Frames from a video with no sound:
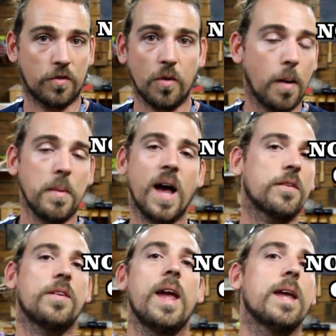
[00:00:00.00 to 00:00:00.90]
so I'm
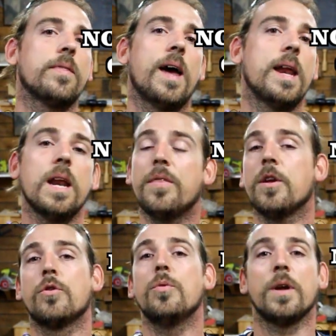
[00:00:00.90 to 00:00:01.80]
not saying that anything
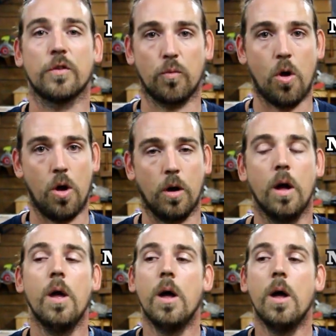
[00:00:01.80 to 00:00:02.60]
you're doing is wrong.